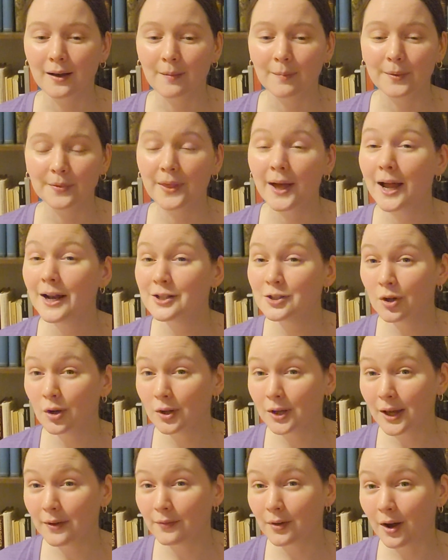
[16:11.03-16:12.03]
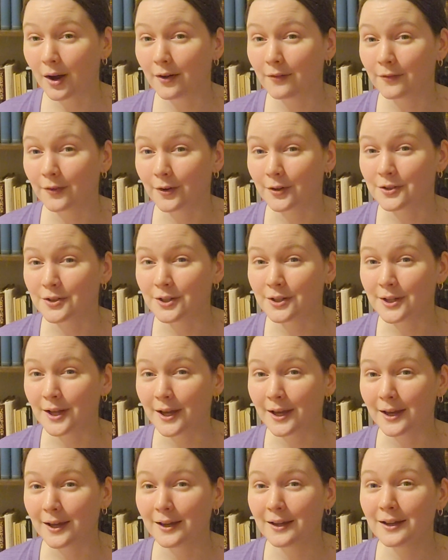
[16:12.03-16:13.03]
But that's all I've got for
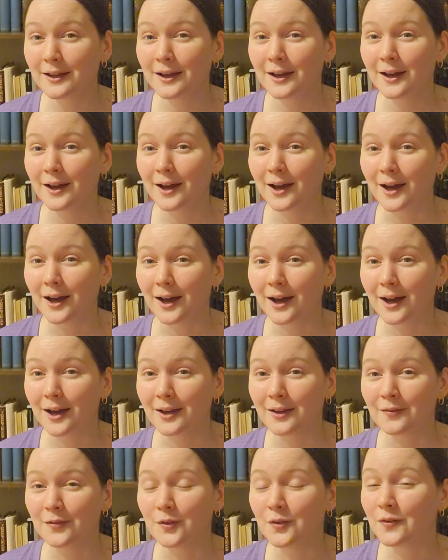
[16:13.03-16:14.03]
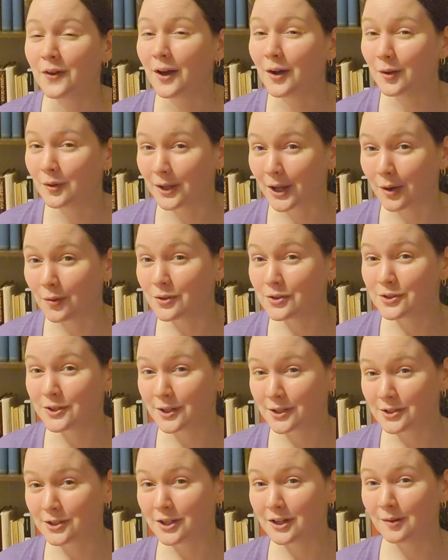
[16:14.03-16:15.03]
today. If you've held out
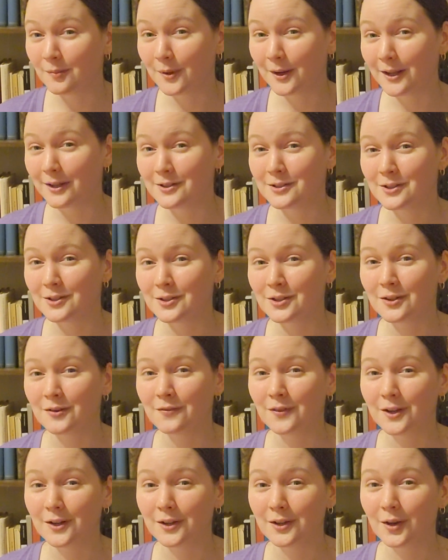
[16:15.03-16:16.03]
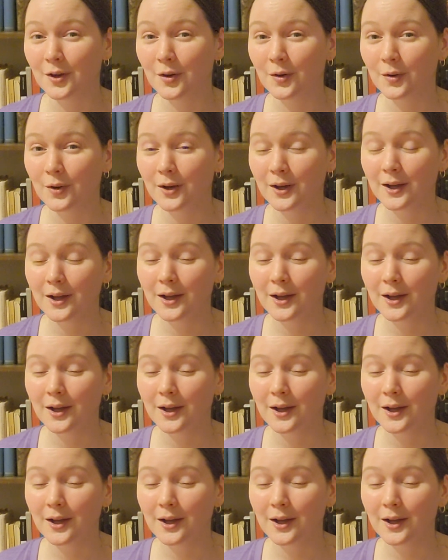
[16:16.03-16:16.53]
16 minutes into the video,